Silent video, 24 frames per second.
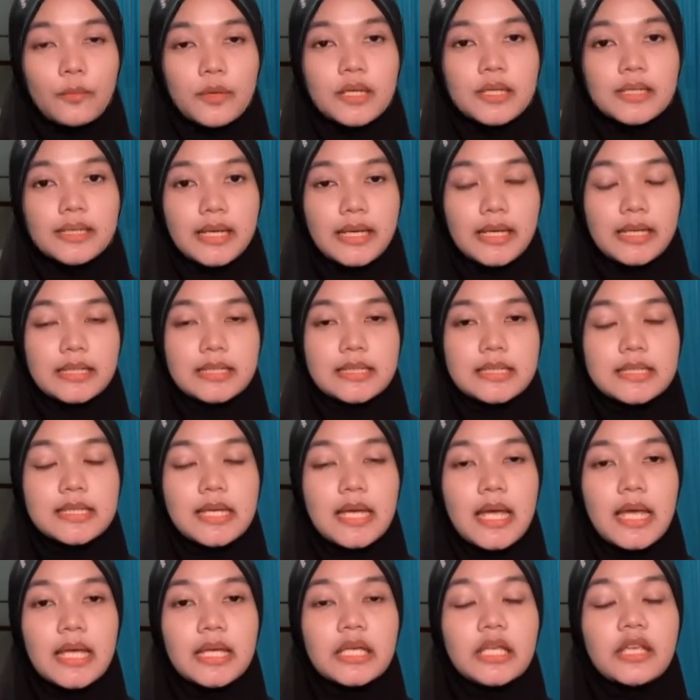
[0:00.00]
gain.
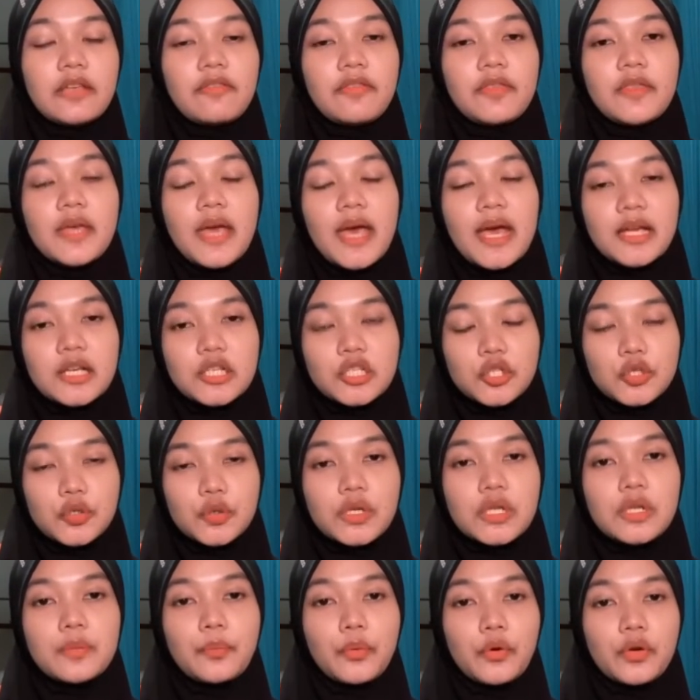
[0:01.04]
If the actual
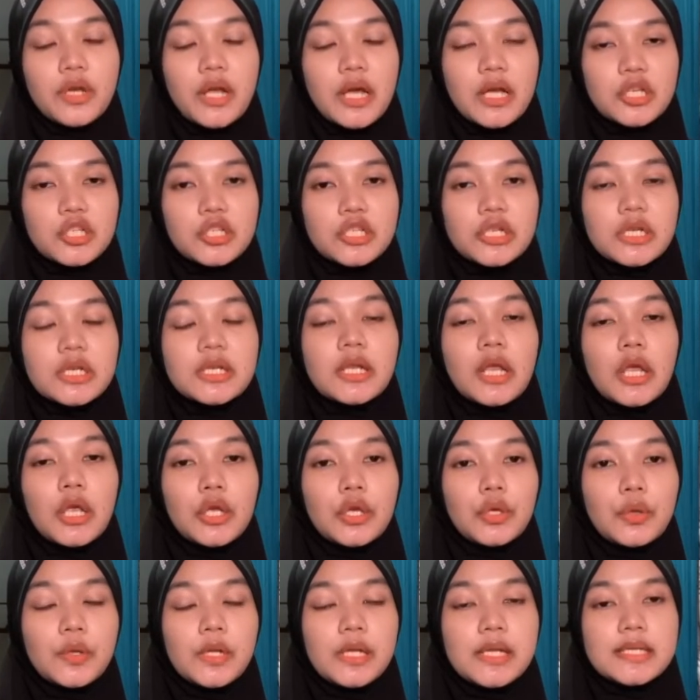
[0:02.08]
production
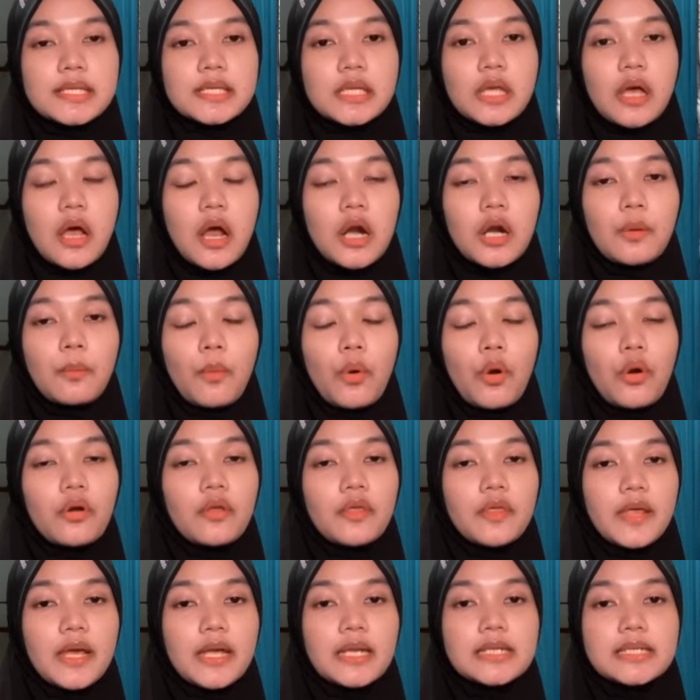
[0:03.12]
units are more
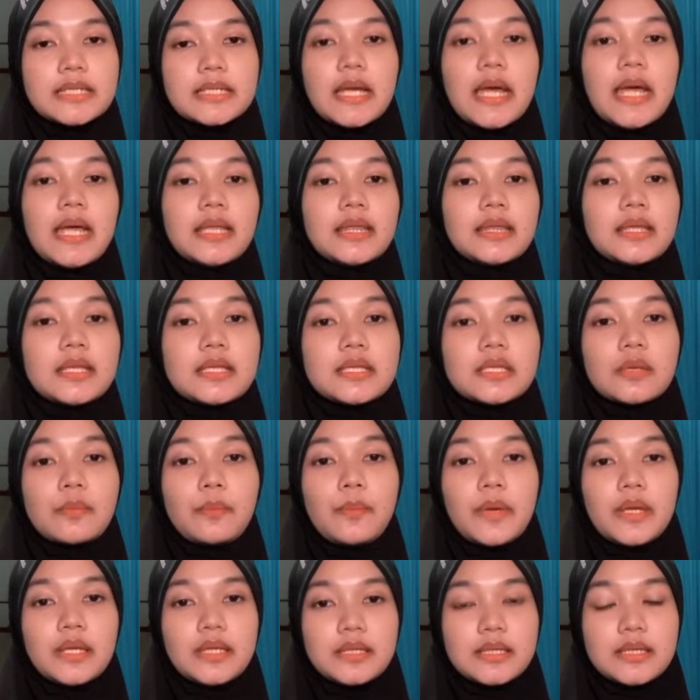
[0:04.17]
than the
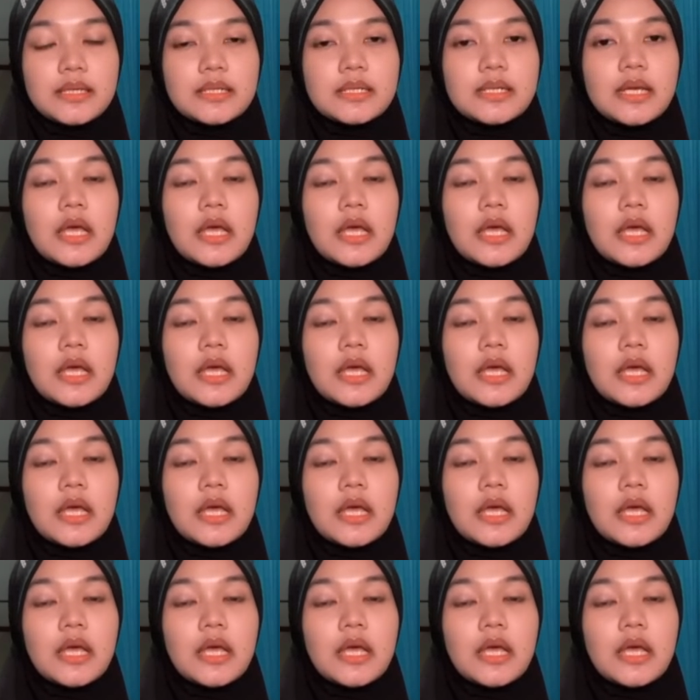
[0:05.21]
anticipated